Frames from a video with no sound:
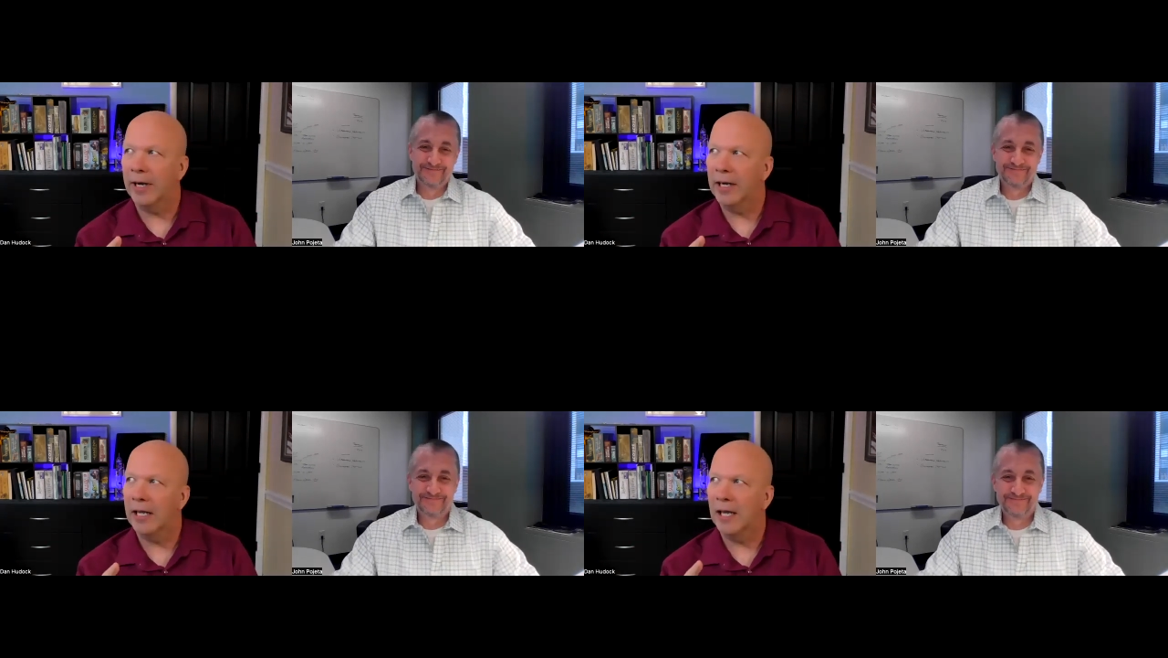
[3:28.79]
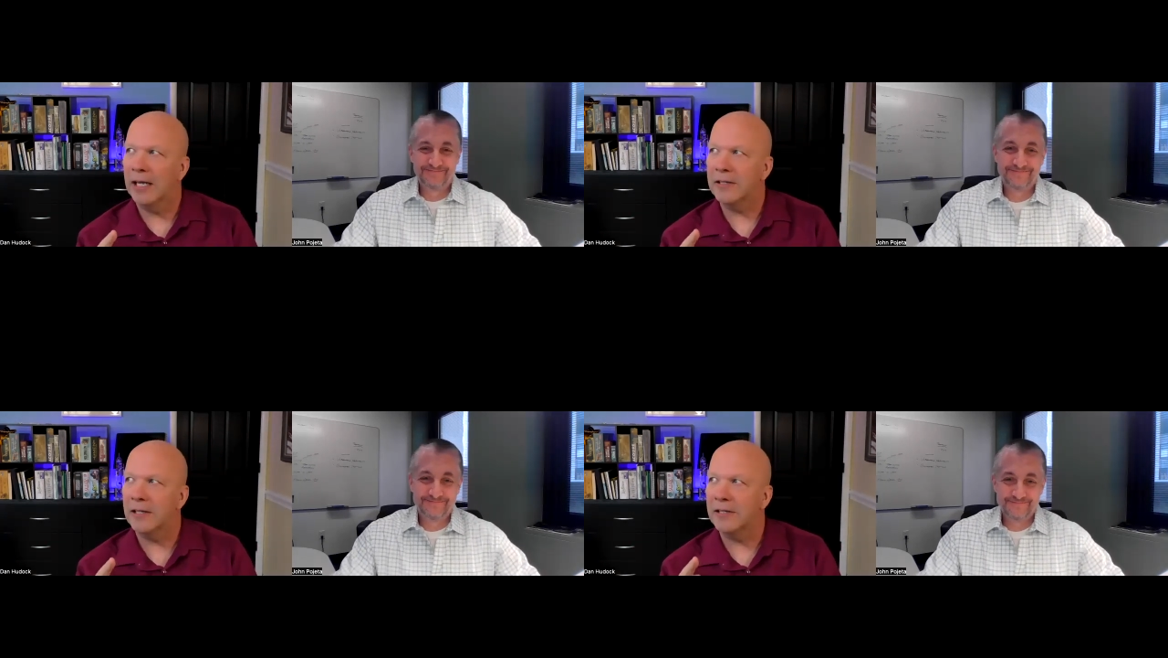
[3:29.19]

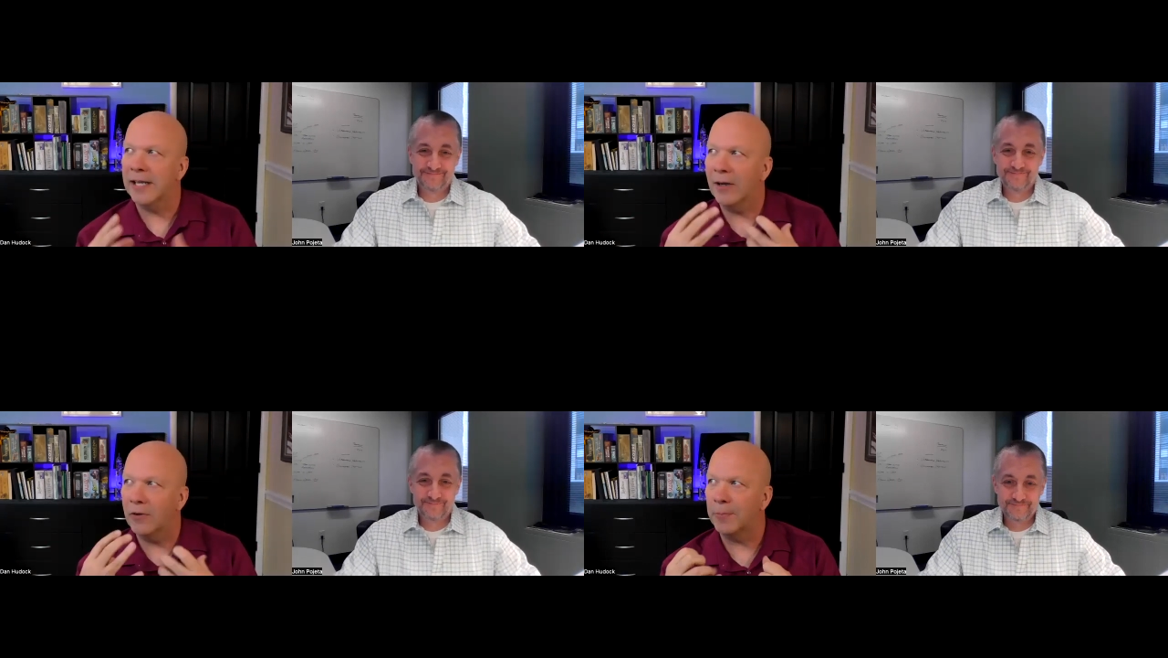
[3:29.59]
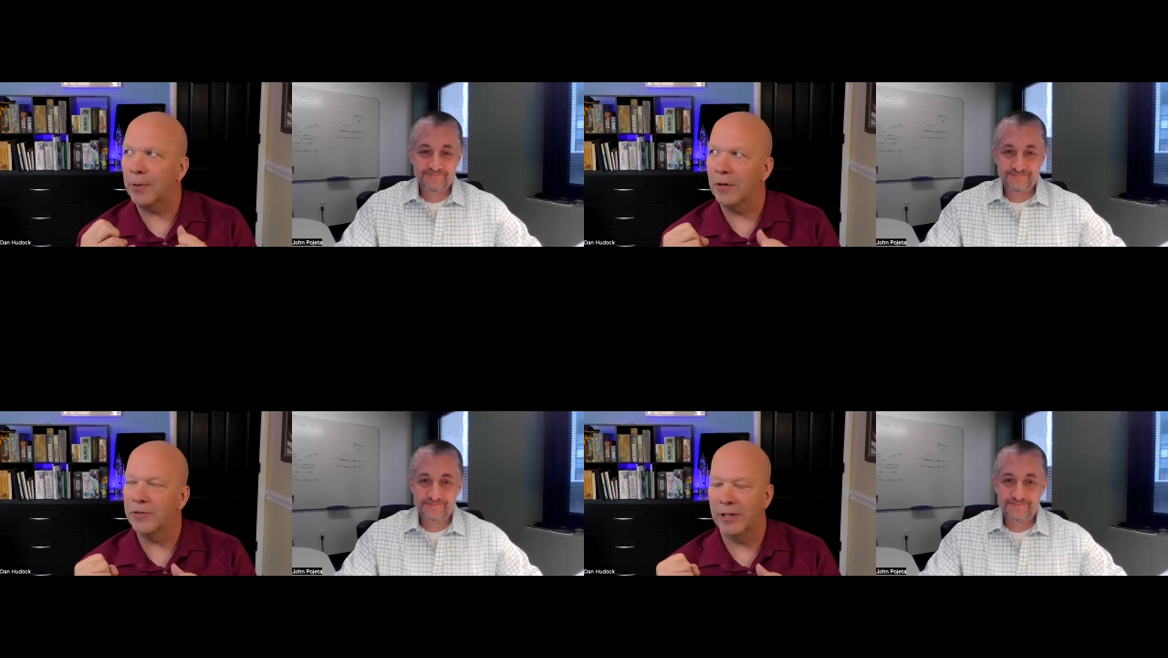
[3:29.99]
Speaker 1: As a
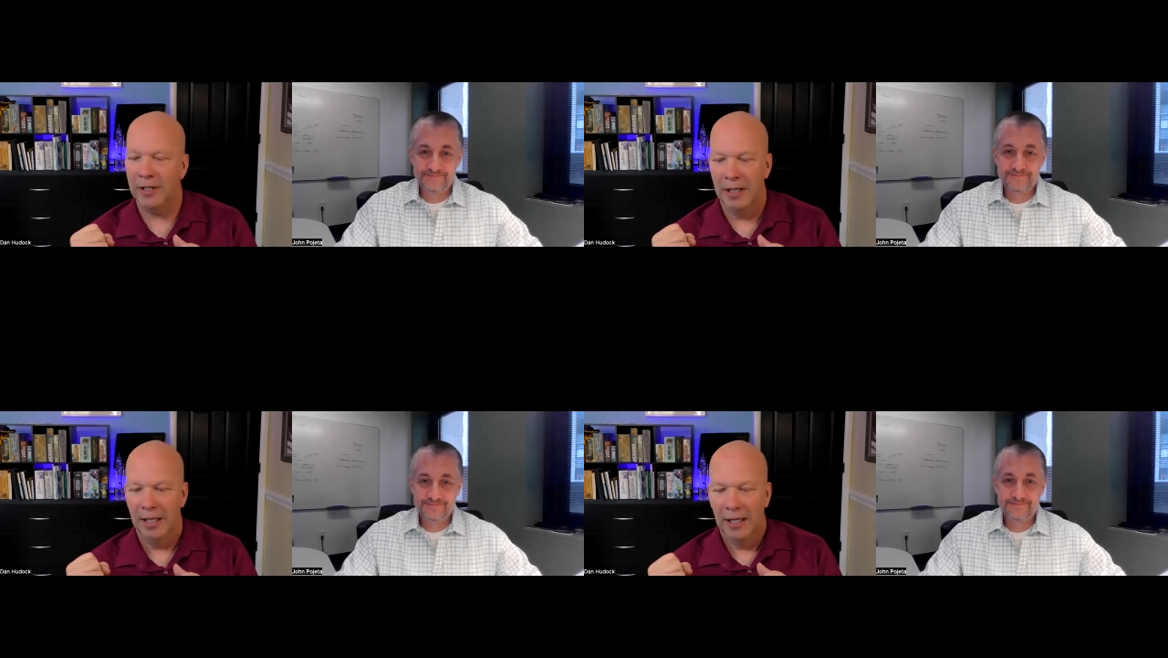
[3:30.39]
salesperson,